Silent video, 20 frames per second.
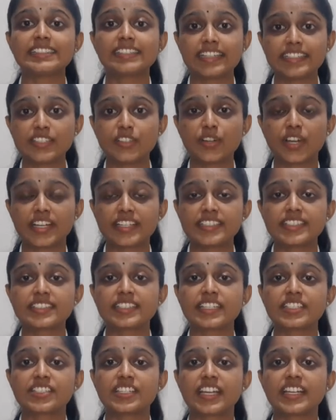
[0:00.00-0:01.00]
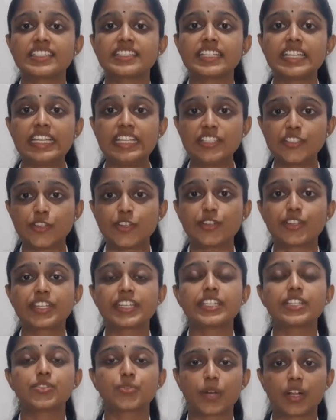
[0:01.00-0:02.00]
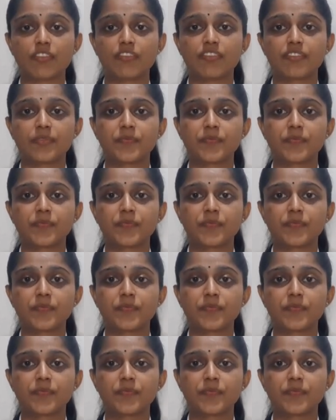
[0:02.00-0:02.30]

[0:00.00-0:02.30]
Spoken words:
cytokines such as interleukin-12.